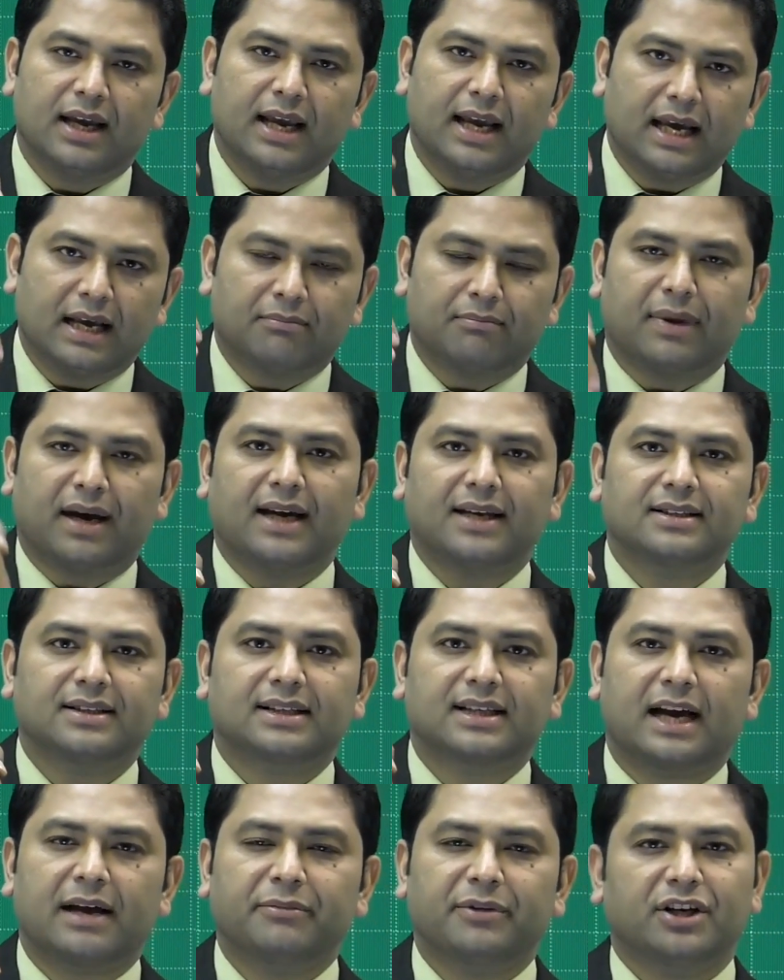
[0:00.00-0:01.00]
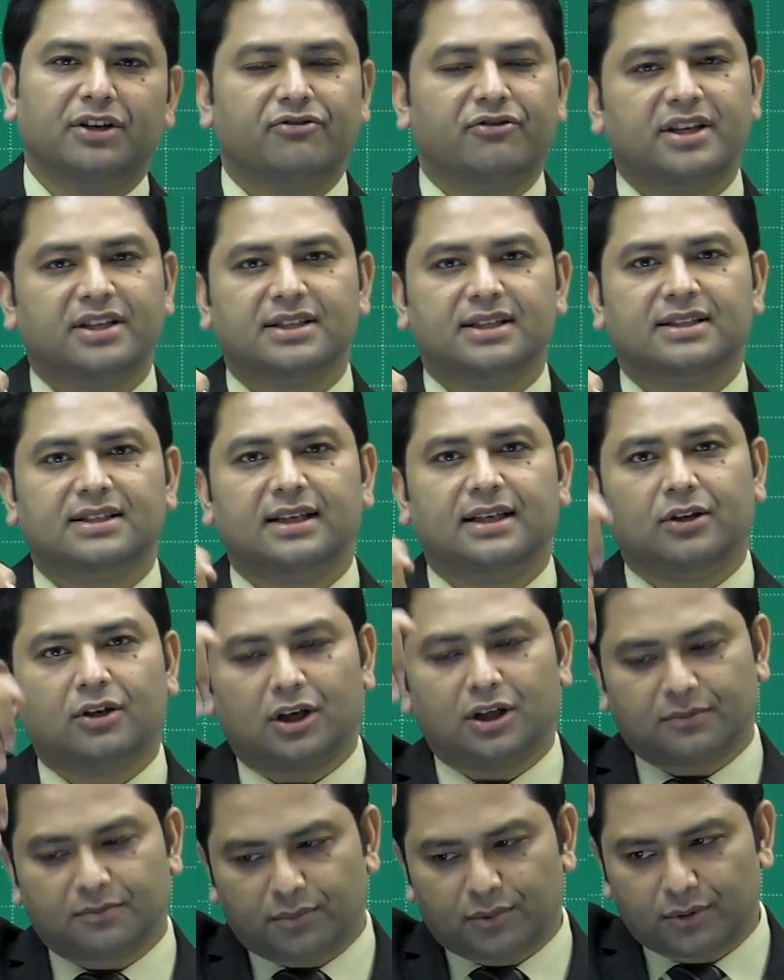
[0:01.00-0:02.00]
And by the time it reaches the
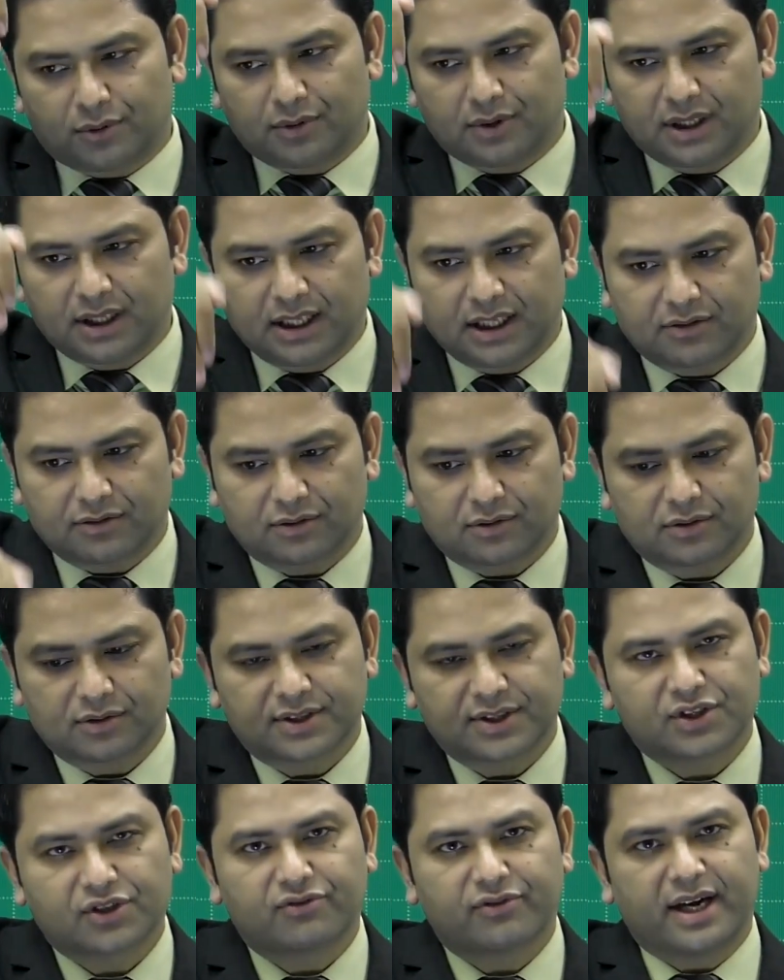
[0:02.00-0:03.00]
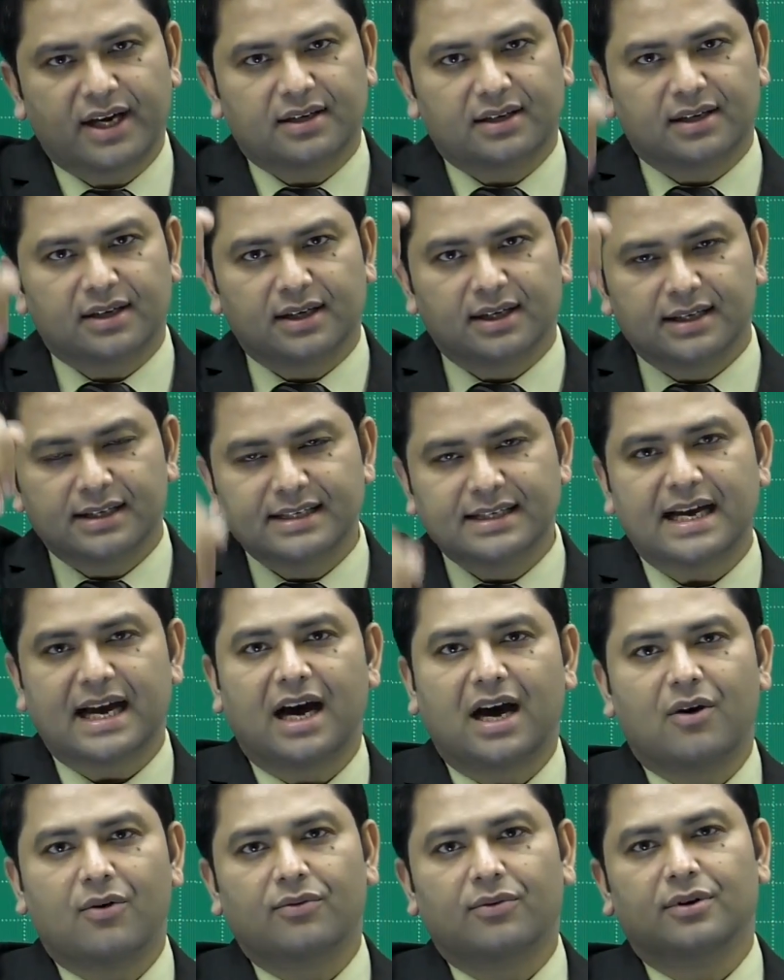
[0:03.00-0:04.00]
North Pole, it would go straight
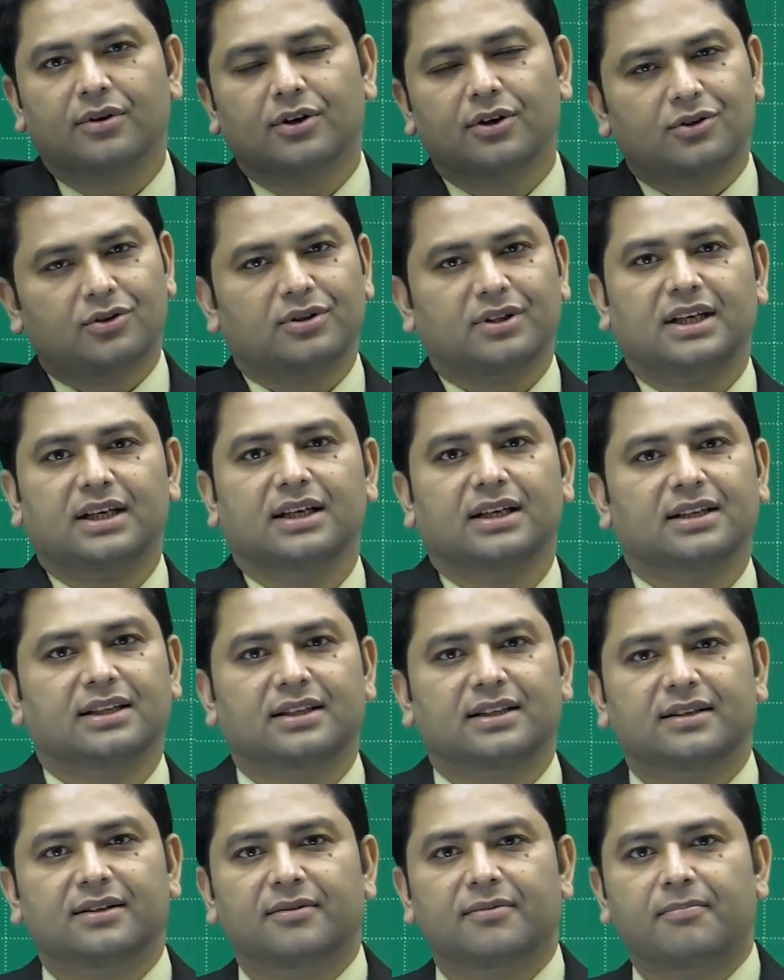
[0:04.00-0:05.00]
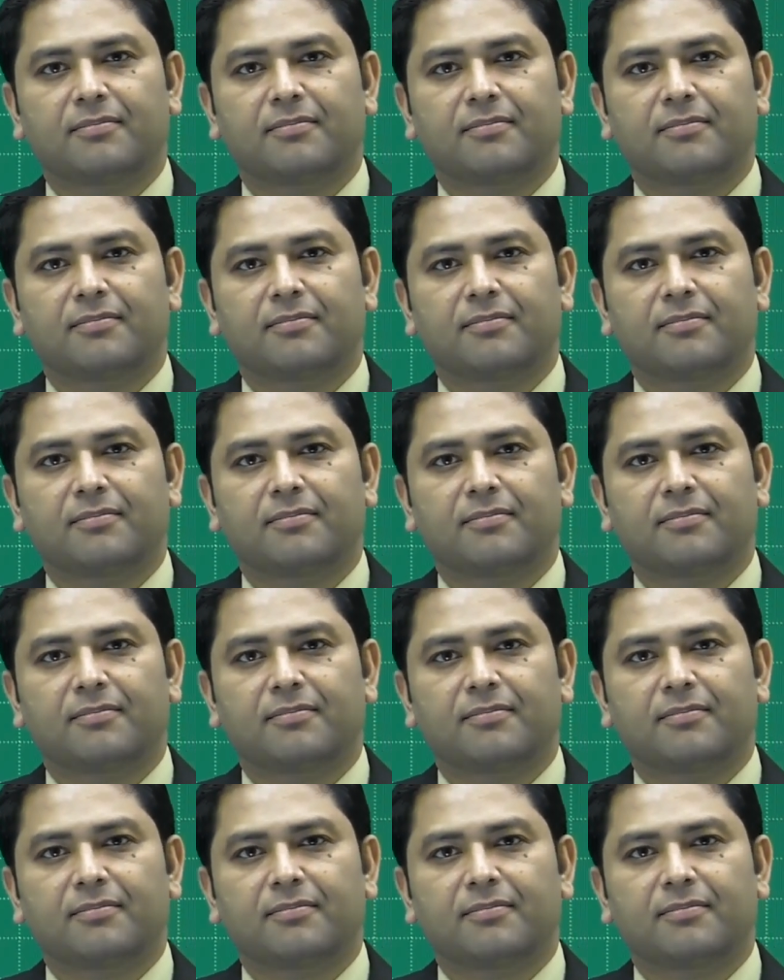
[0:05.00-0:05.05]
down to the Earth.